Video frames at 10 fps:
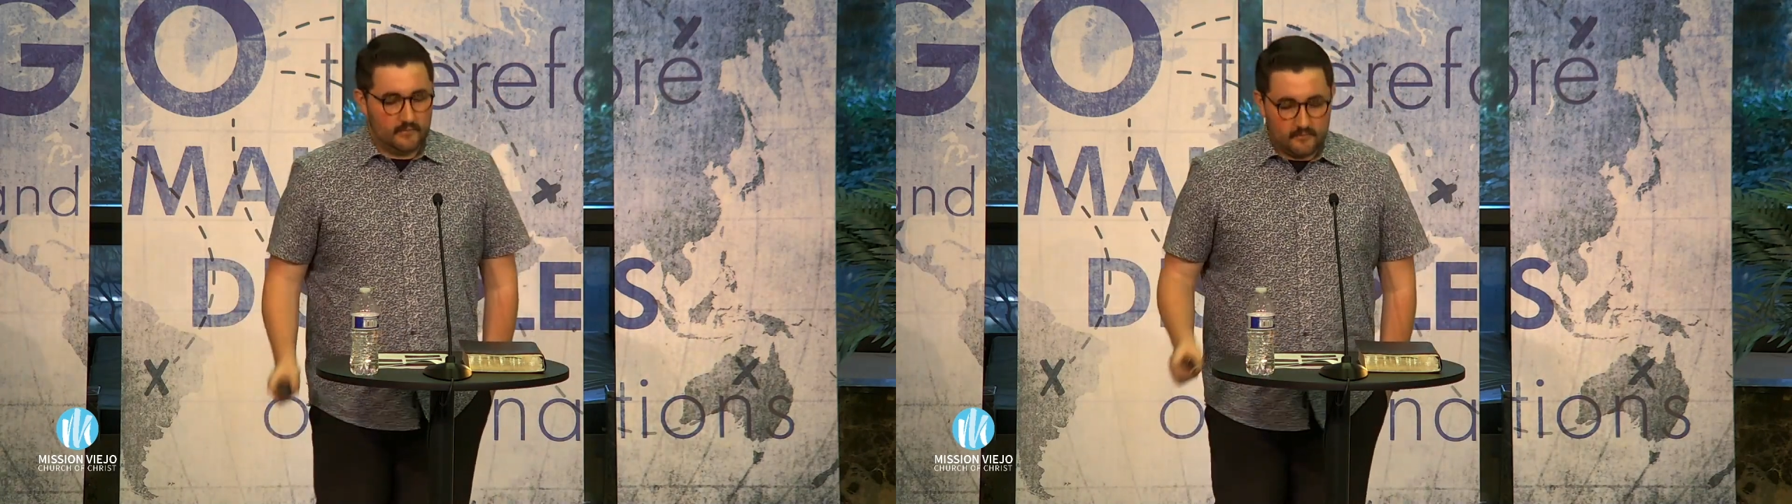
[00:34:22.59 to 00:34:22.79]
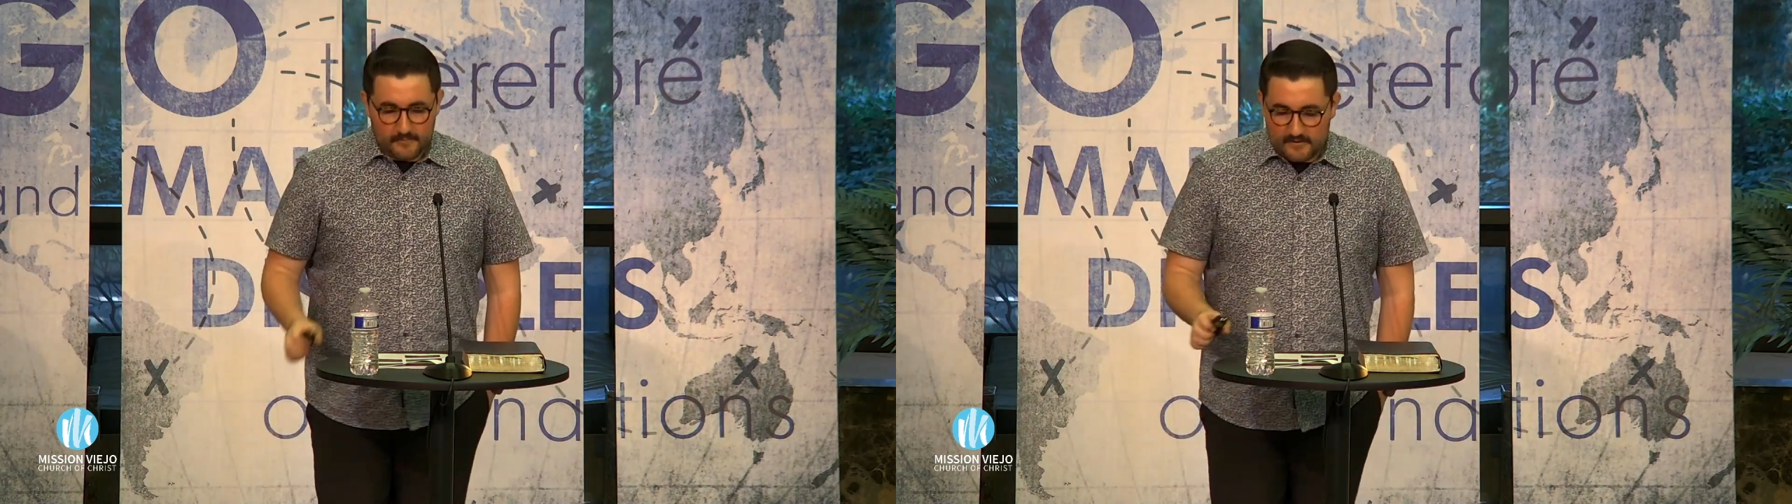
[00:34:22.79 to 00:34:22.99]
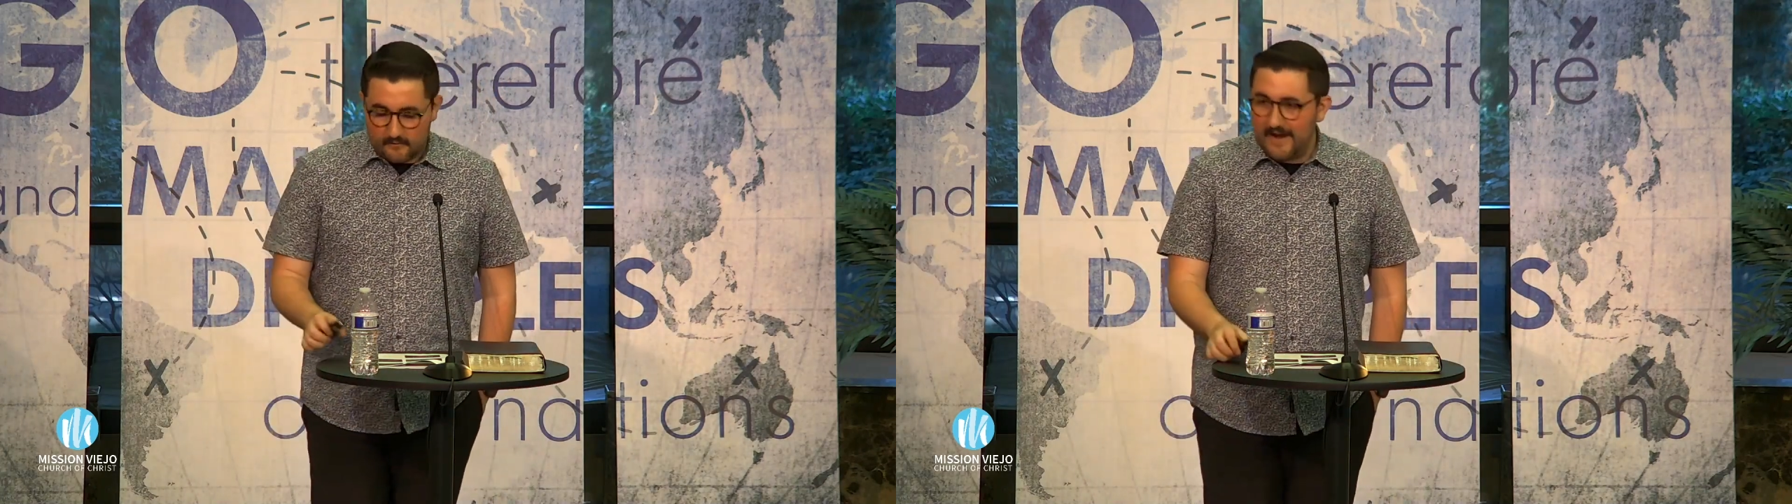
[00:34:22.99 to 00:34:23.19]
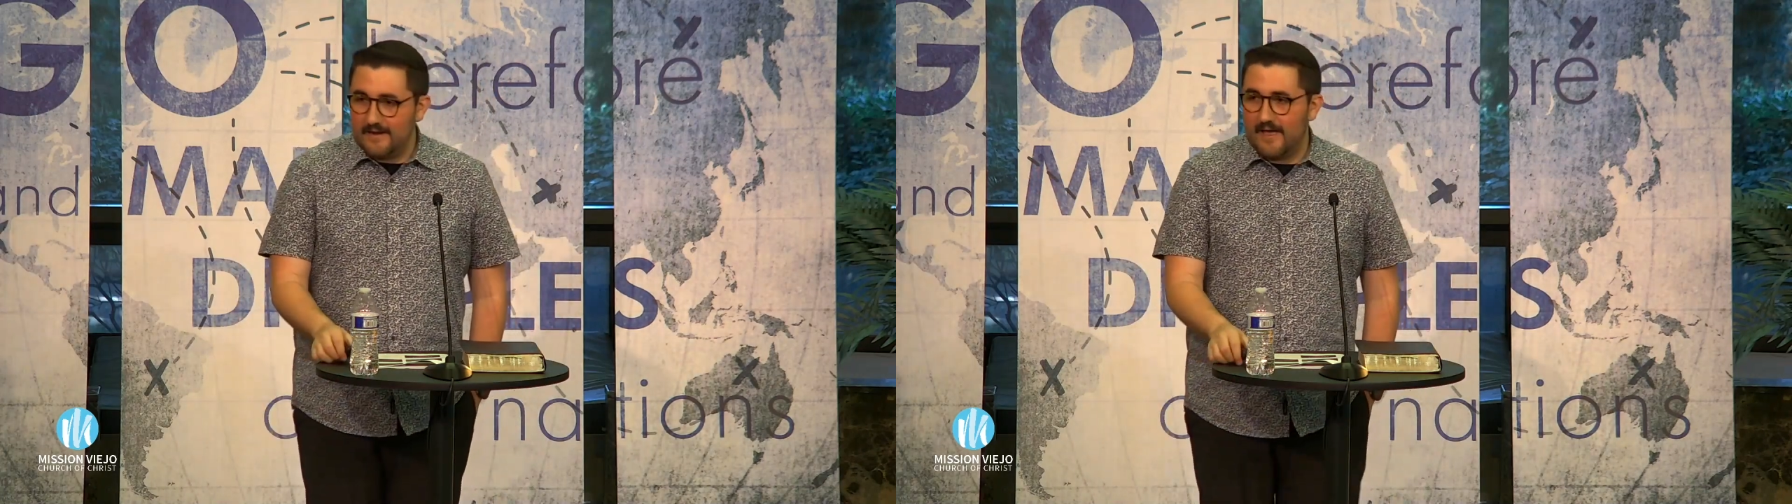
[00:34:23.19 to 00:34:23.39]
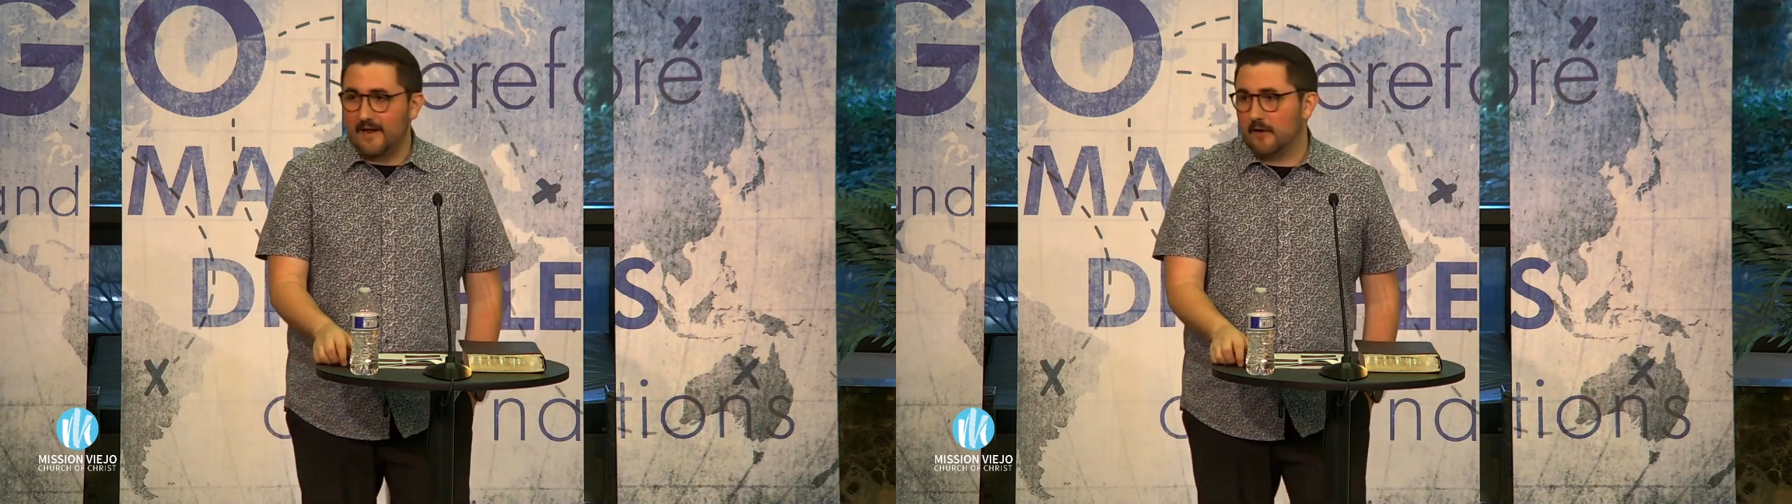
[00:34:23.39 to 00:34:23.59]
Will you be
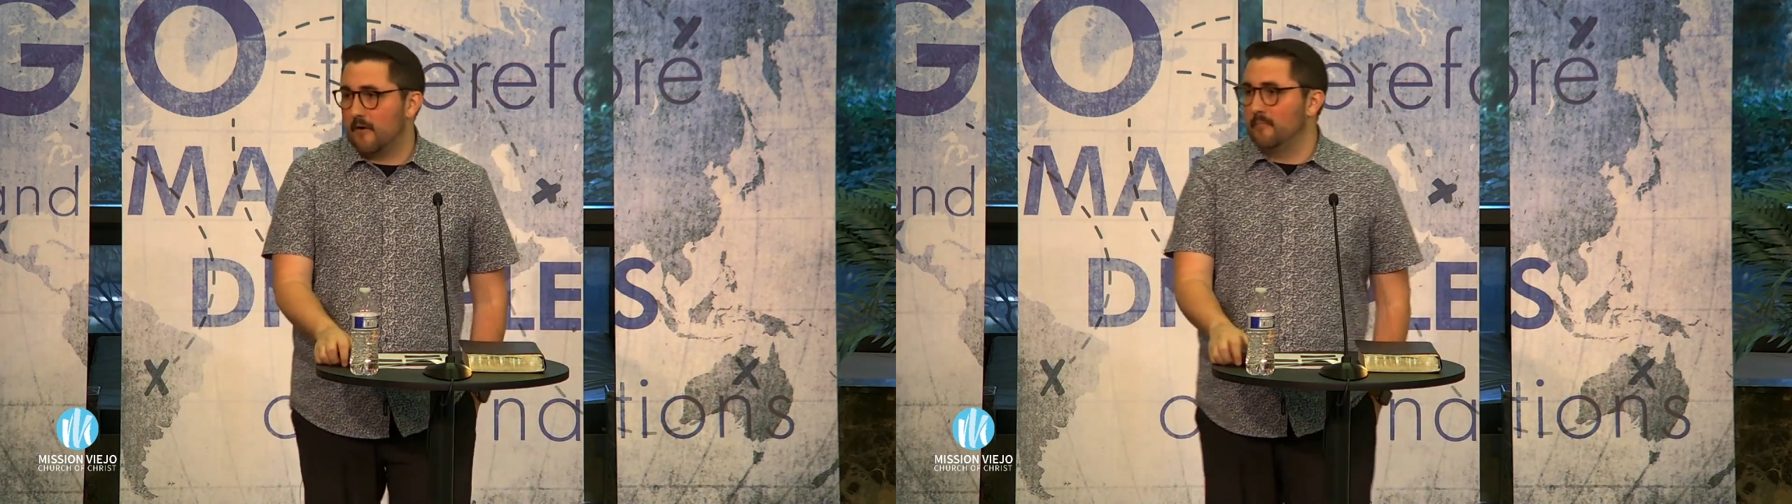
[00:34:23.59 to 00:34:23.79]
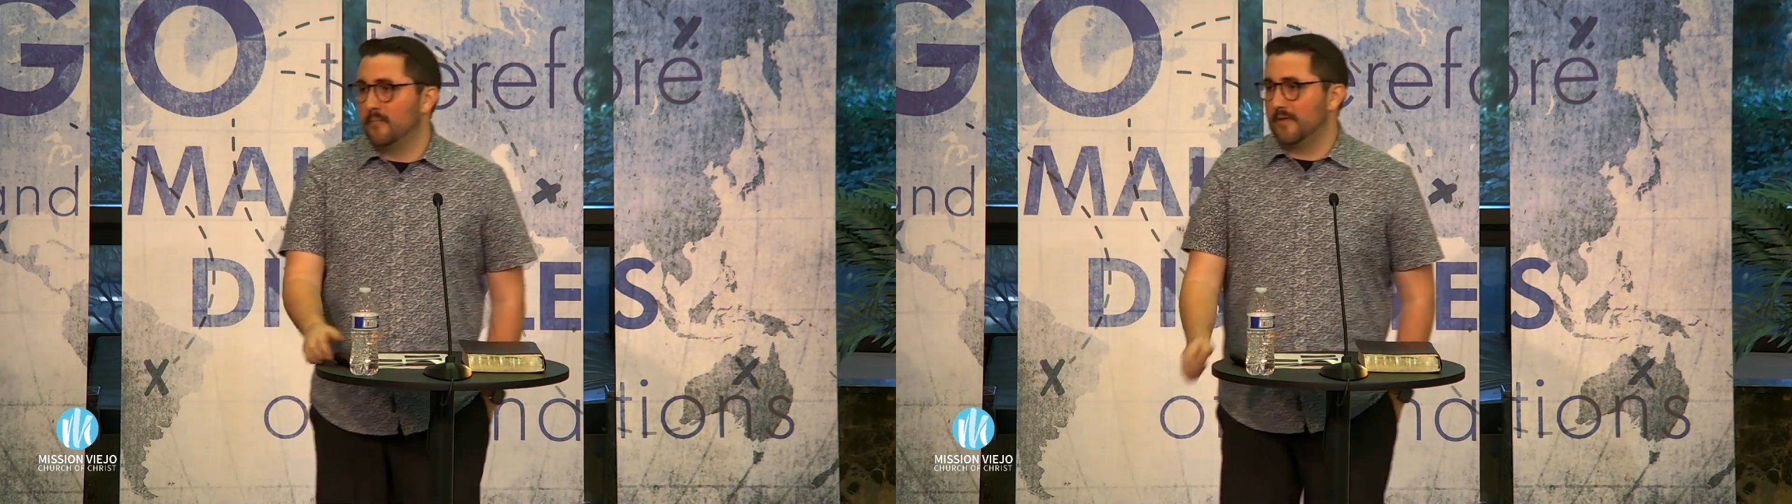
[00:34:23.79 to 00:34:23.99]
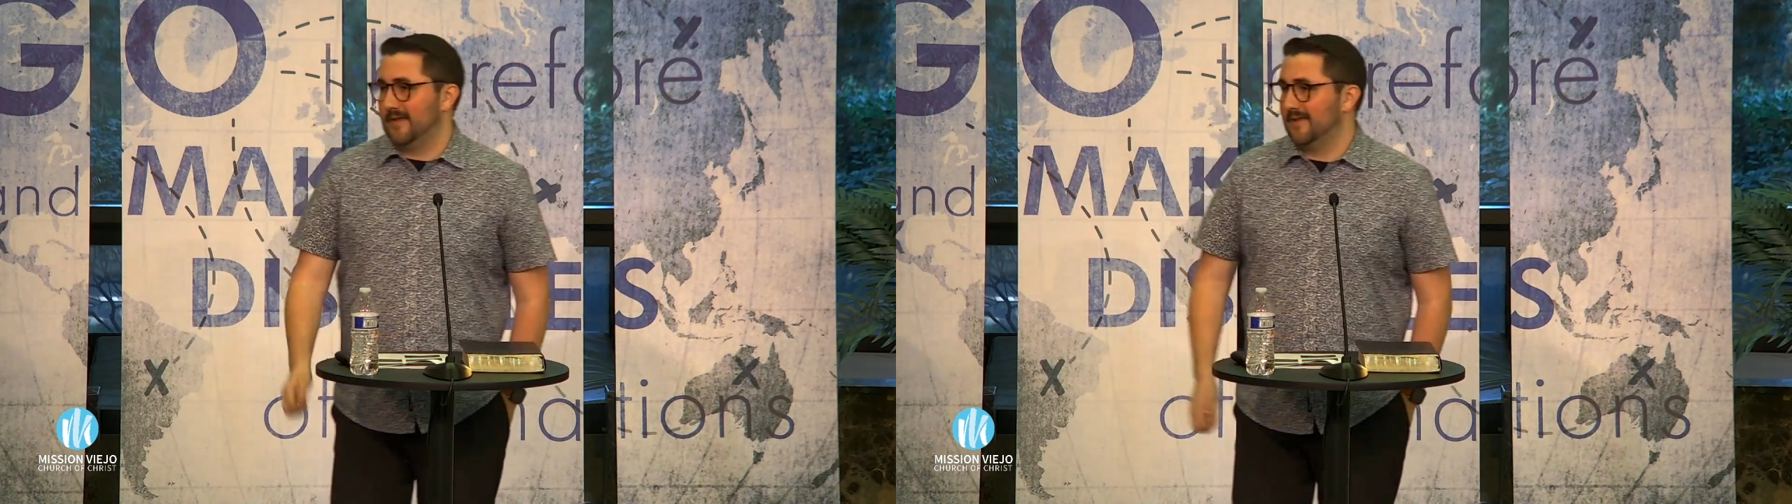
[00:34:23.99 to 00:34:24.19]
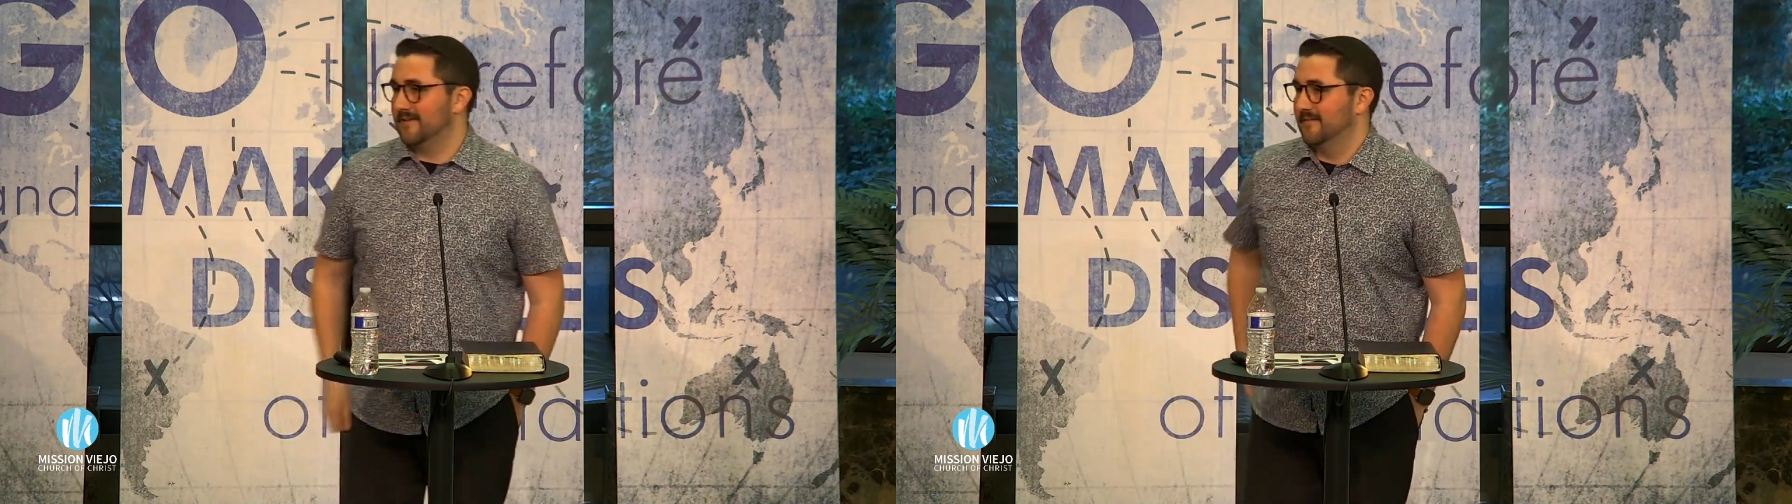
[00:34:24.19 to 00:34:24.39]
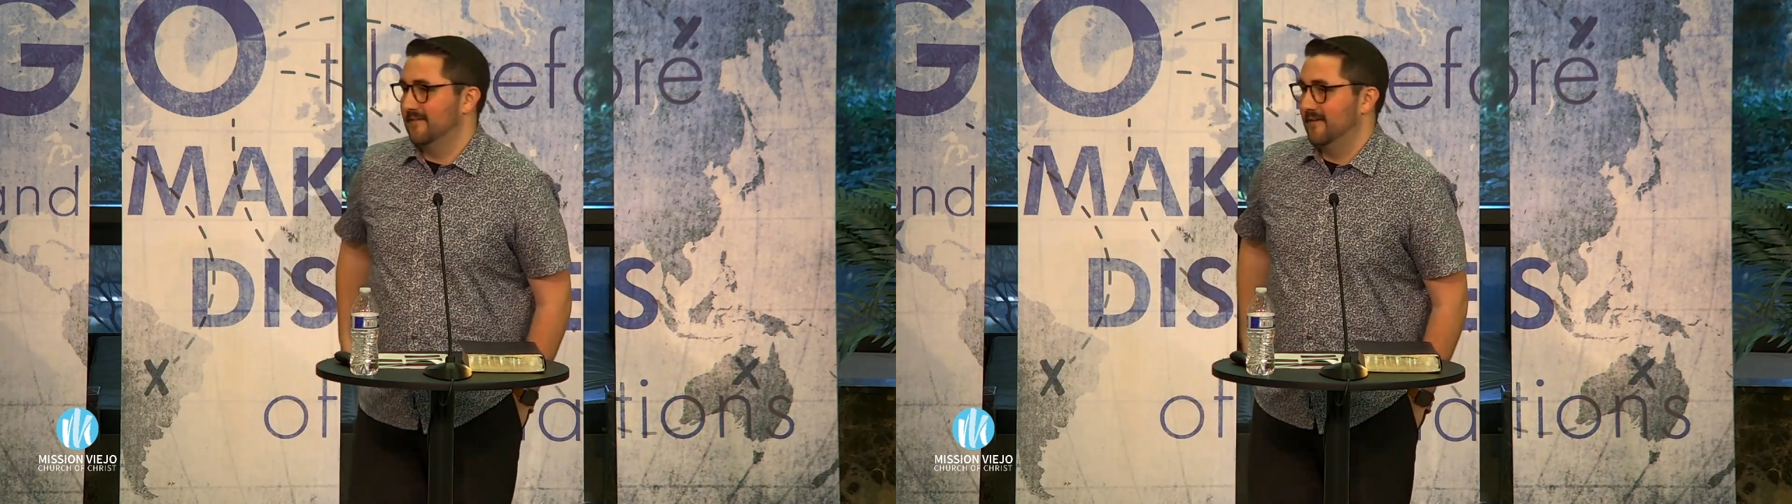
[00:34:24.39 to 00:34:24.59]
great at
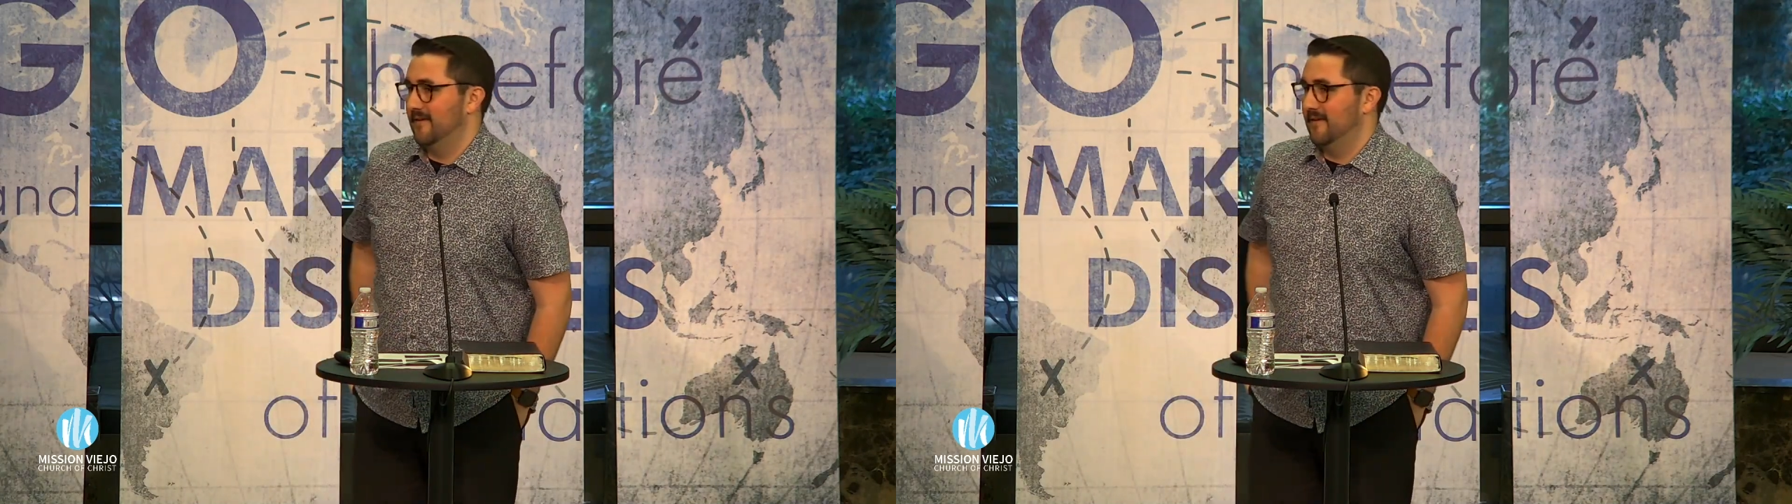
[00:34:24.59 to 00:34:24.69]
grumbling?